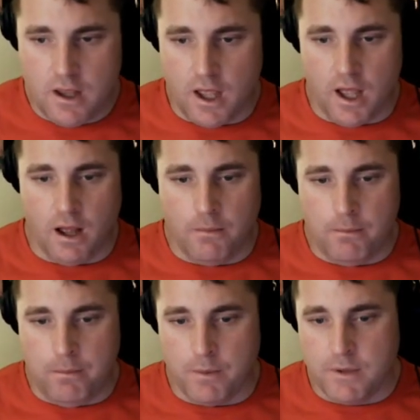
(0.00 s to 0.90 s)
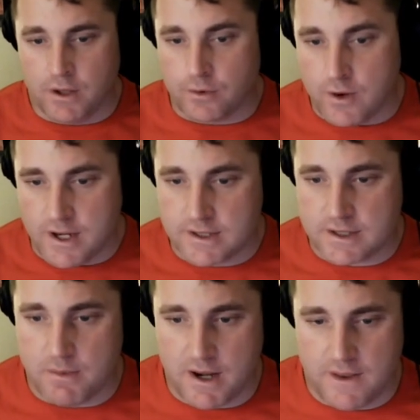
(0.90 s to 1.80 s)
But Miller Green is
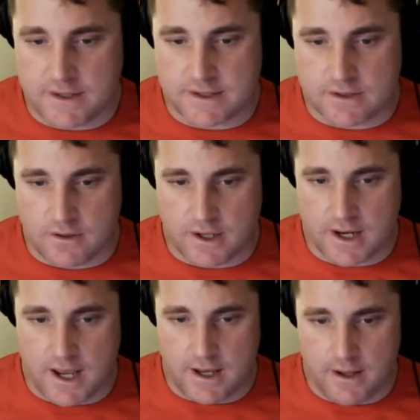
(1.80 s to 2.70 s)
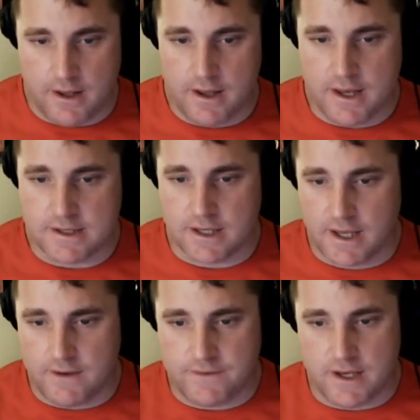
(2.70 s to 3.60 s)
somebody that's starting to kind of, he's a
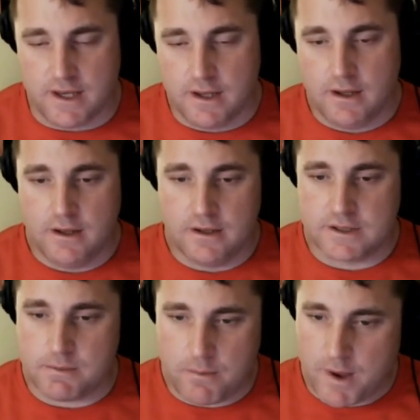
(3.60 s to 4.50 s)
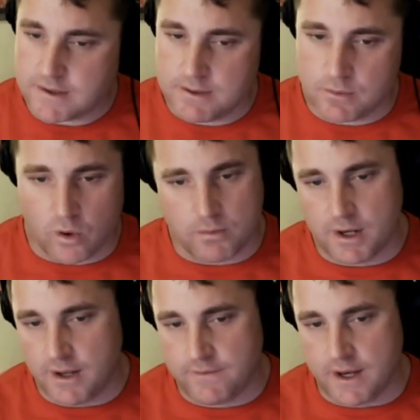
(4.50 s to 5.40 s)
lefty. Something about Tim Corbin
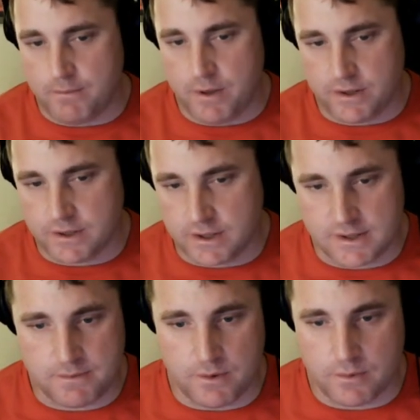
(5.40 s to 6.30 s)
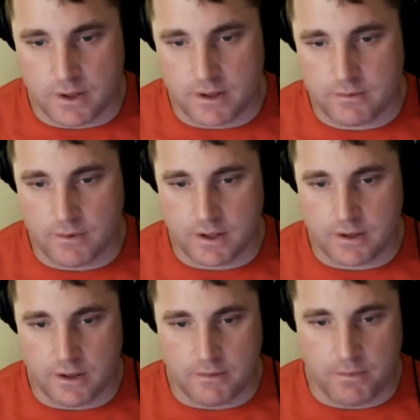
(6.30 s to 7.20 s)
and left-handed pitching has been really, really
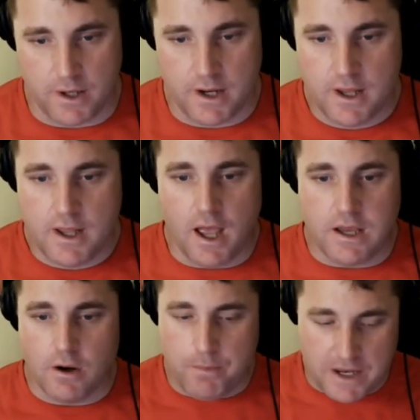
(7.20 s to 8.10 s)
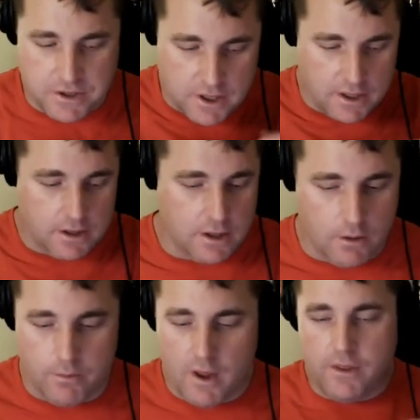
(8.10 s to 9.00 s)
good. But, pitching,
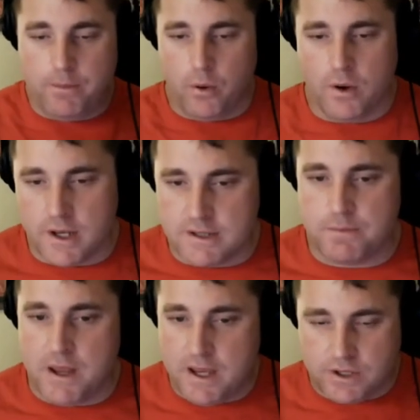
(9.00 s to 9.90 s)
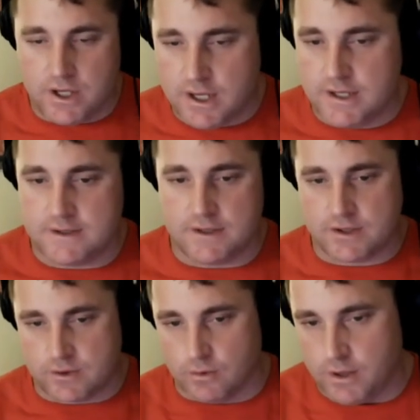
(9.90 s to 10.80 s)
the point is, pitching is the
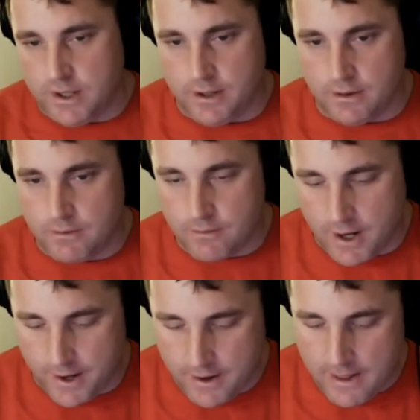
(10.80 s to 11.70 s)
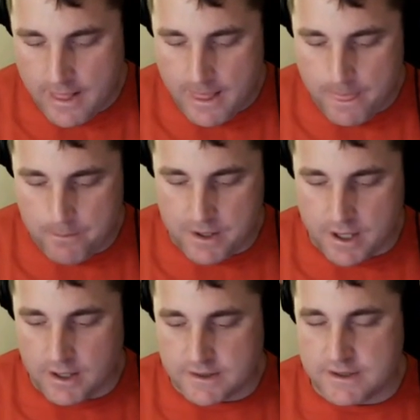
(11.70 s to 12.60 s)
story here, right?
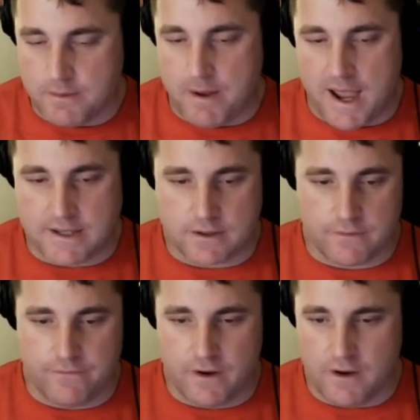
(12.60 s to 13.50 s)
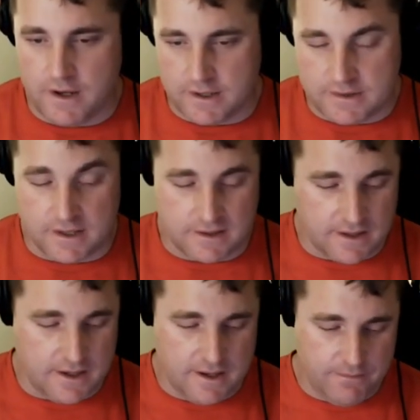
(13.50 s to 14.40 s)
Because the bats are very
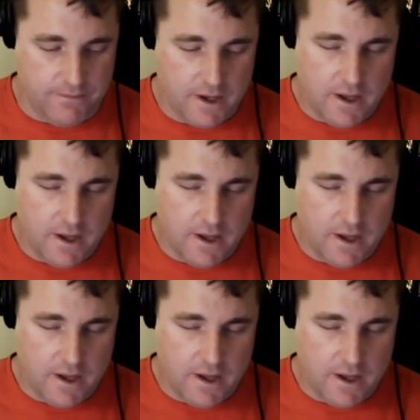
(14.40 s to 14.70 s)
inconsistent. And,